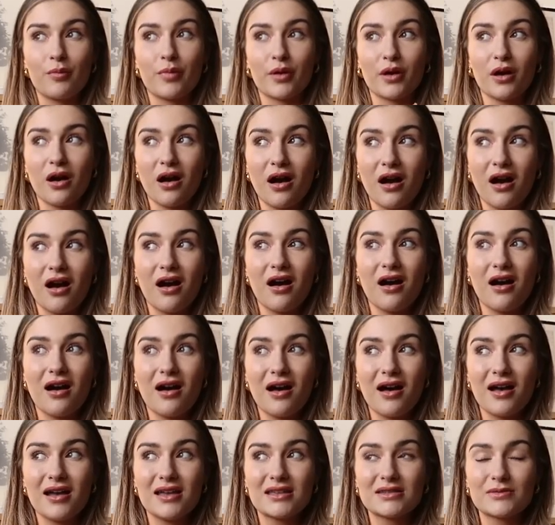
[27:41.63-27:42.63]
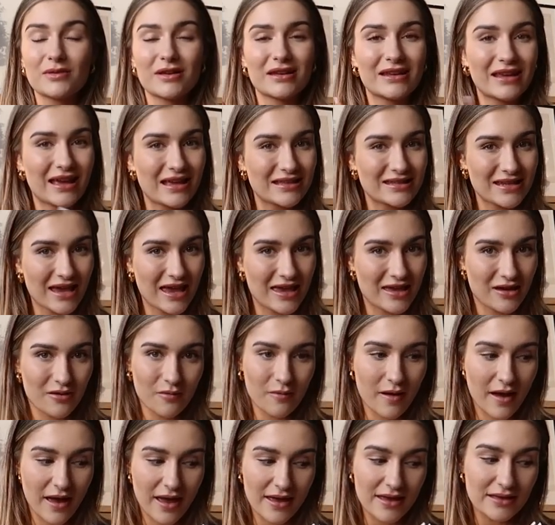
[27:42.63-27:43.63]
because we're going to get a
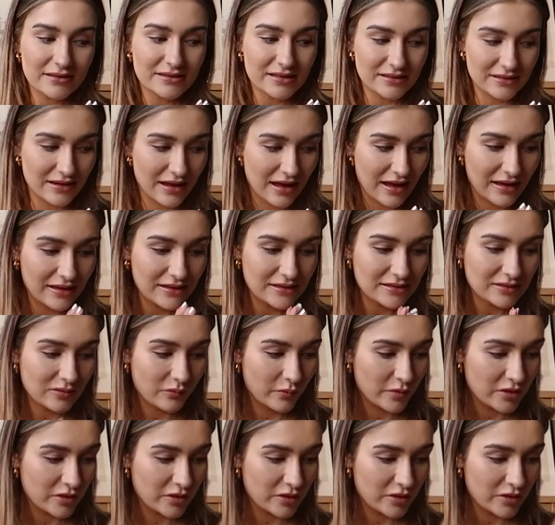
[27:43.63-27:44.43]
takeaway tonight,